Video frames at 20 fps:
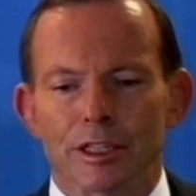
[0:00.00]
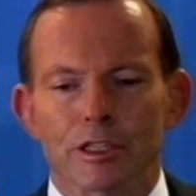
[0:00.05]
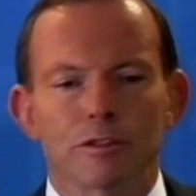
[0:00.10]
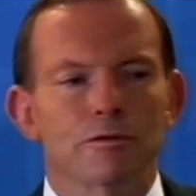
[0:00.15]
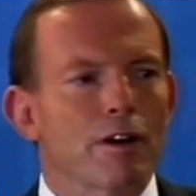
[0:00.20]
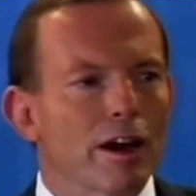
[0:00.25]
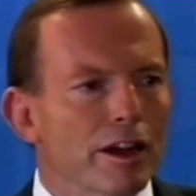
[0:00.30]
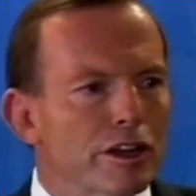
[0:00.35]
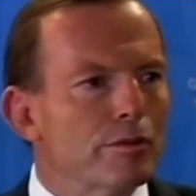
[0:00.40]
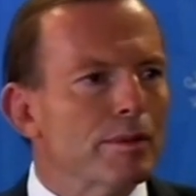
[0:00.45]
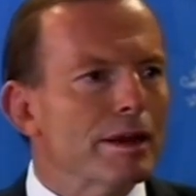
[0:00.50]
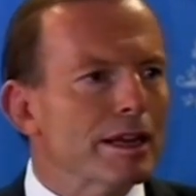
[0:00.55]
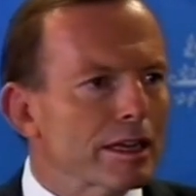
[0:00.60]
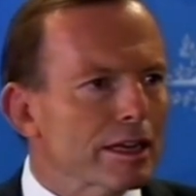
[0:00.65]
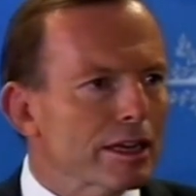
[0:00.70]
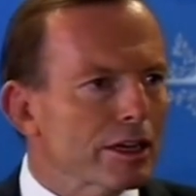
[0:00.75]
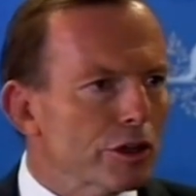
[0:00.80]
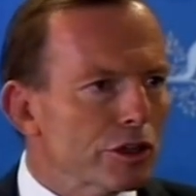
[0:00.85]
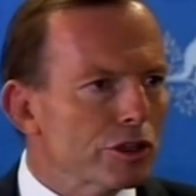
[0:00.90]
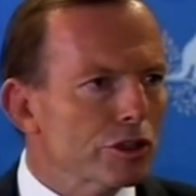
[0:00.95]

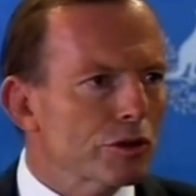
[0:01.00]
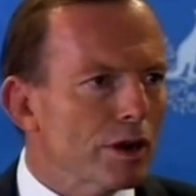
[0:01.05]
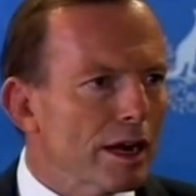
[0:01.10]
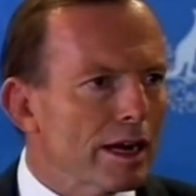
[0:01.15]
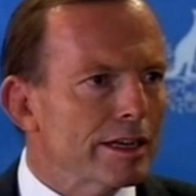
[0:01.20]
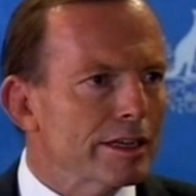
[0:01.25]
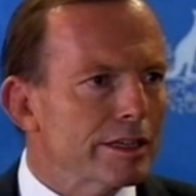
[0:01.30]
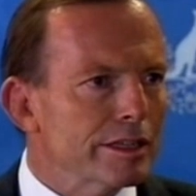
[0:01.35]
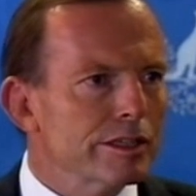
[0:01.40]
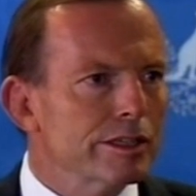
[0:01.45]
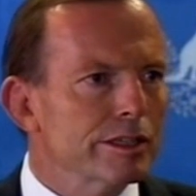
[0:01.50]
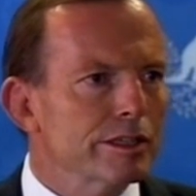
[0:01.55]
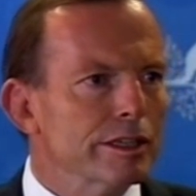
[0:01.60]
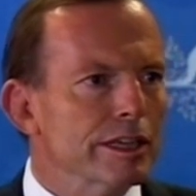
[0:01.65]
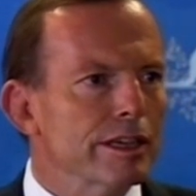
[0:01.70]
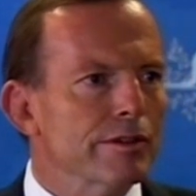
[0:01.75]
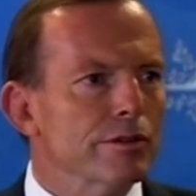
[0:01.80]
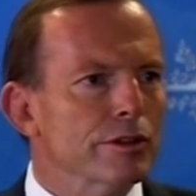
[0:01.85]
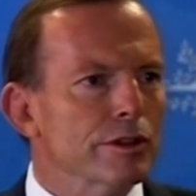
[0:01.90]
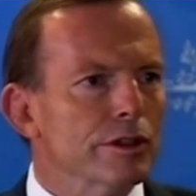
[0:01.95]
fundamentally Australia's,
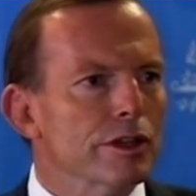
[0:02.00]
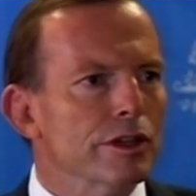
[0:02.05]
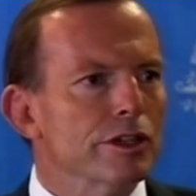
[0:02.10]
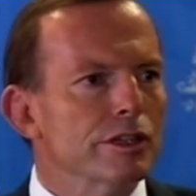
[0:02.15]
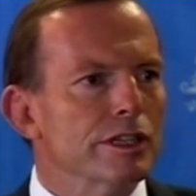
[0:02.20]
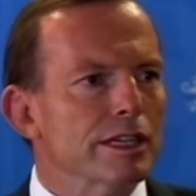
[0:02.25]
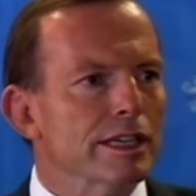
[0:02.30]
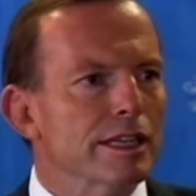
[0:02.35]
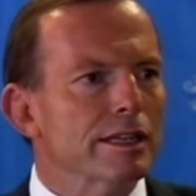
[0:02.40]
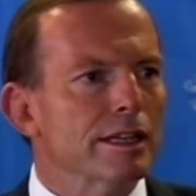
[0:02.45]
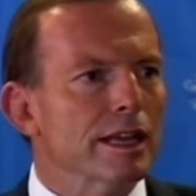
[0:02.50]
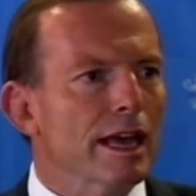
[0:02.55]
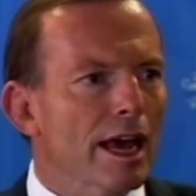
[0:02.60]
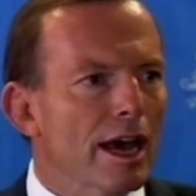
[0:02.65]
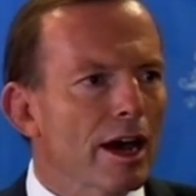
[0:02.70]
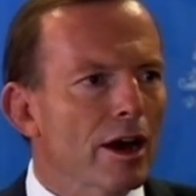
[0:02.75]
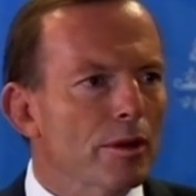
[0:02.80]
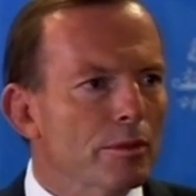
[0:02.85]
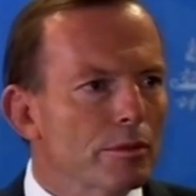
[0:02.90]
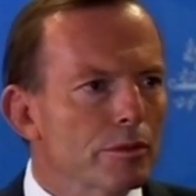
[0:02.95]
given that it's in
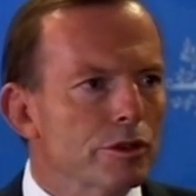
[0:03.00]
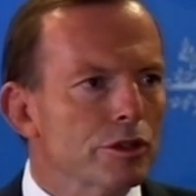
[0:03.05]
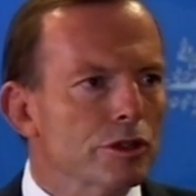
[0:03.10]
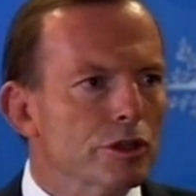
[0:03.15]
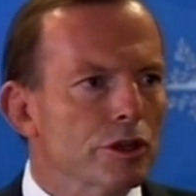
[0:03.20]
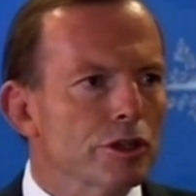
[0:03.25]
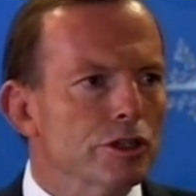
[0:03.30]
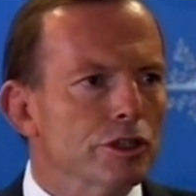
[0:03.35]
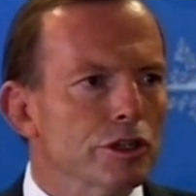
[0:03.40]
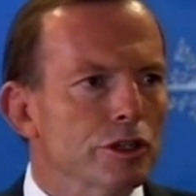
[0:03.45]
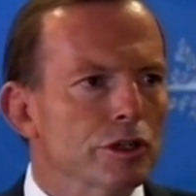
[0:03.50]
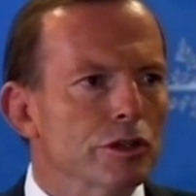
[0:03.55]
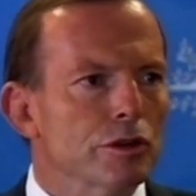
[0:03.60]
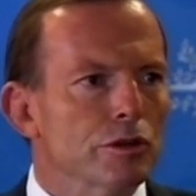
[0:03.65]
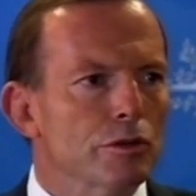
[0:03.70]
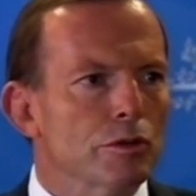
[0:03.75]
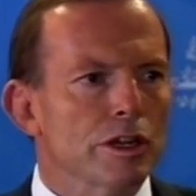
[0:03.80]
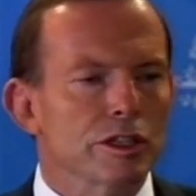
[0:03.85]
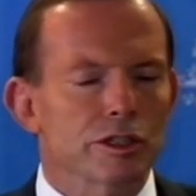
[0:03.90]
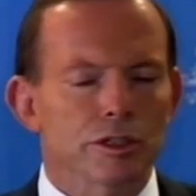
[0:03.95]
our search
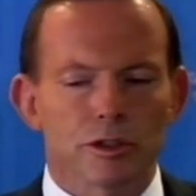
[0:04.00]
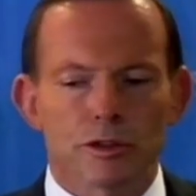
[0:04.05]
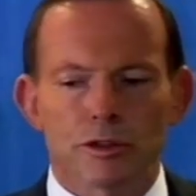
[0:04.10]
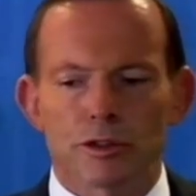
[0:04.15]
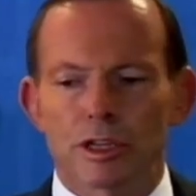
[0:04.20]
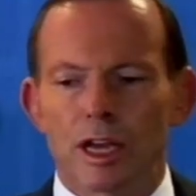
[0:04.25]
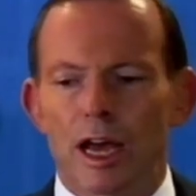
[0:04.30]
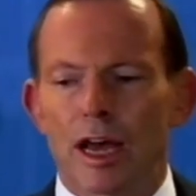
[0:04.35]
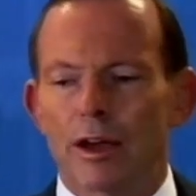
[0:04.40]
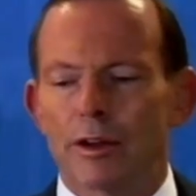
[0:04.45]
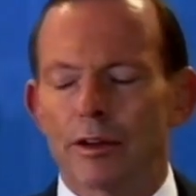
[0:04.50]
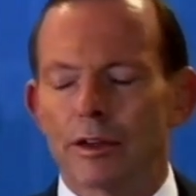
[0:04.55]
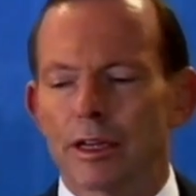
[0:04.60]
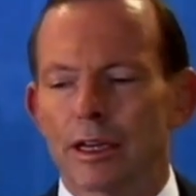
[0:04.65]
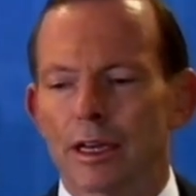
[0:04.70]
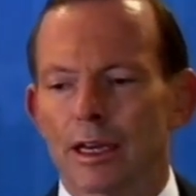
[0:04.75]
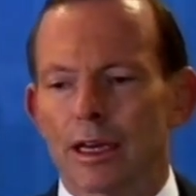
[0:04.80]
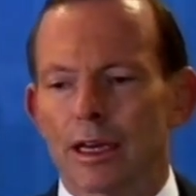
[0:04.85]
and rescue zone.